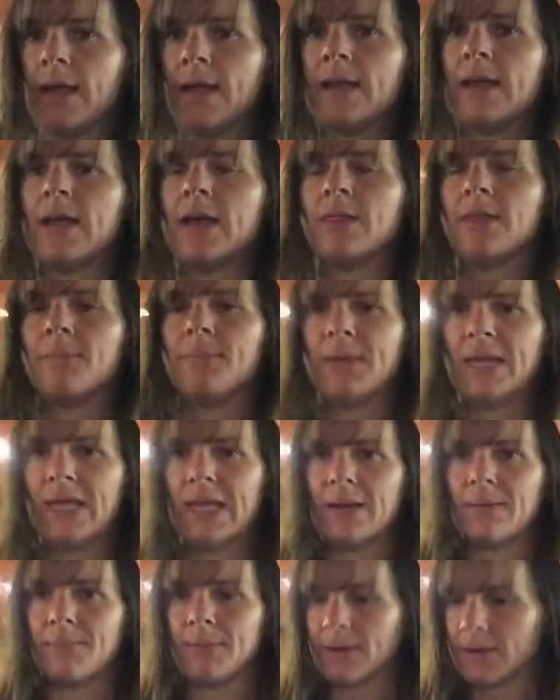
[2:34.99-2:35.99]
Now, the
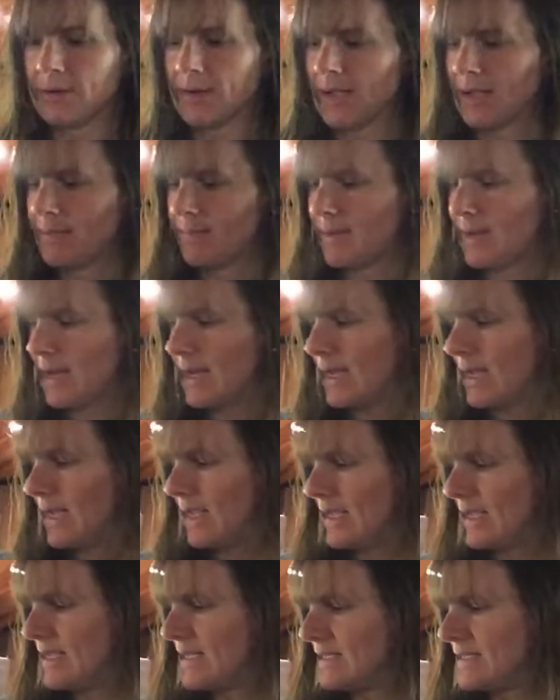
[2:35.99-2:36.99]
peanut butter I buy
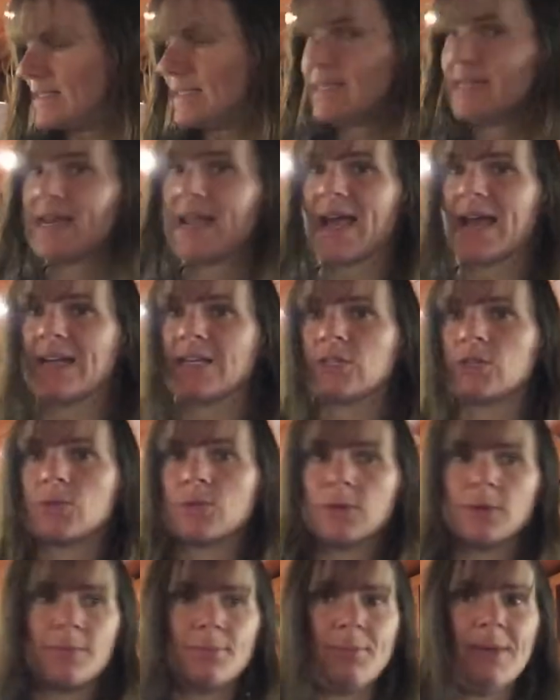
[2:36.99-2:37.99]
is
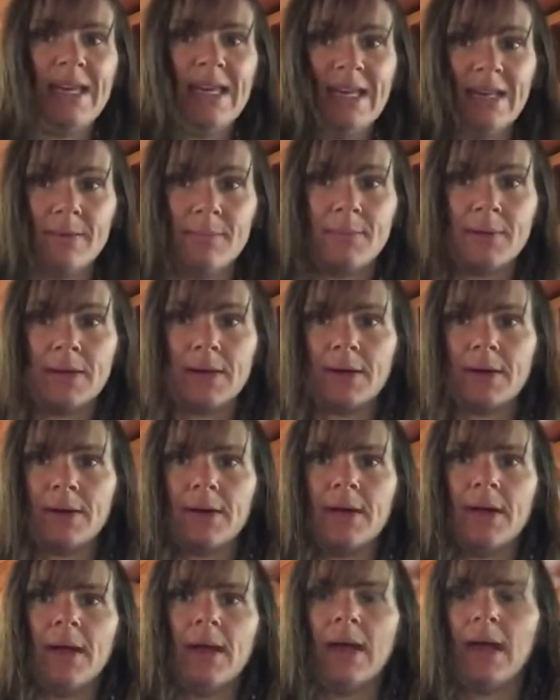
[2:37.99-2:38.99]
natural peanut butter.
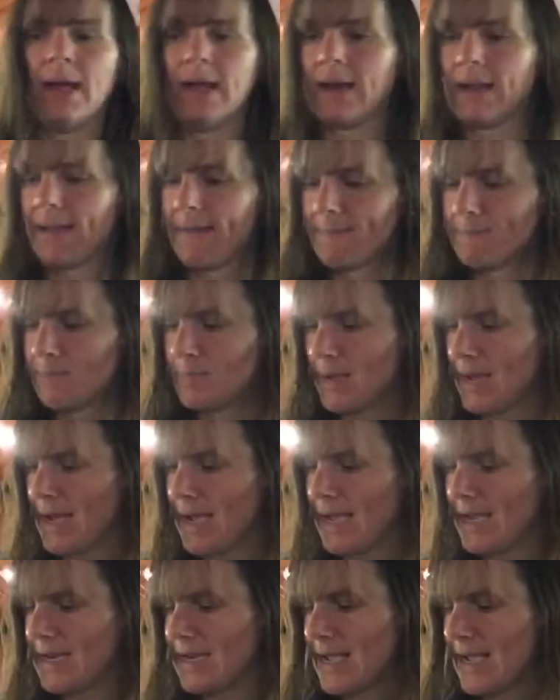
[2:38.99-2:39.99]
And I
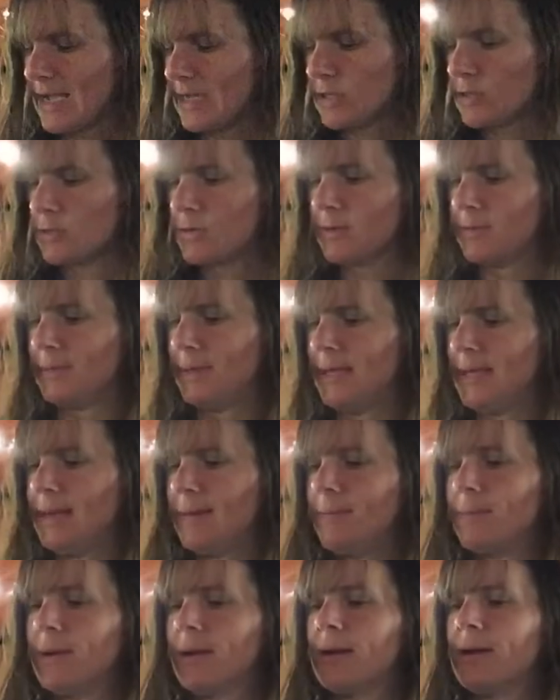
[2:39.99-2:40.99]
buy natural peanut
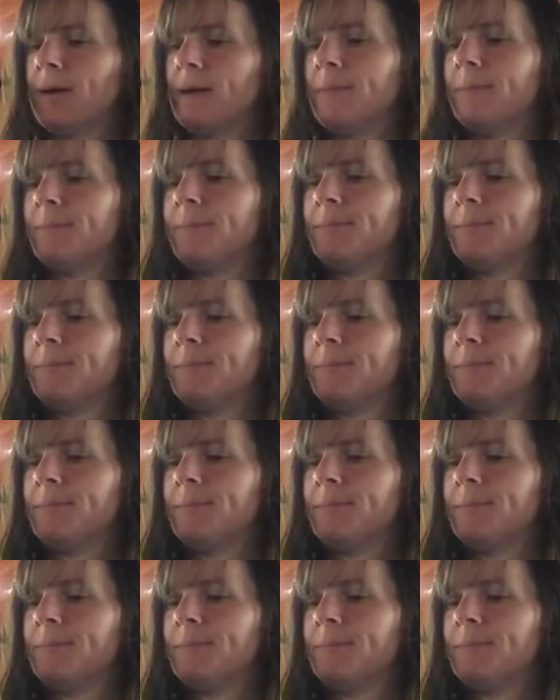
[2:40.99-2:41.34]
butter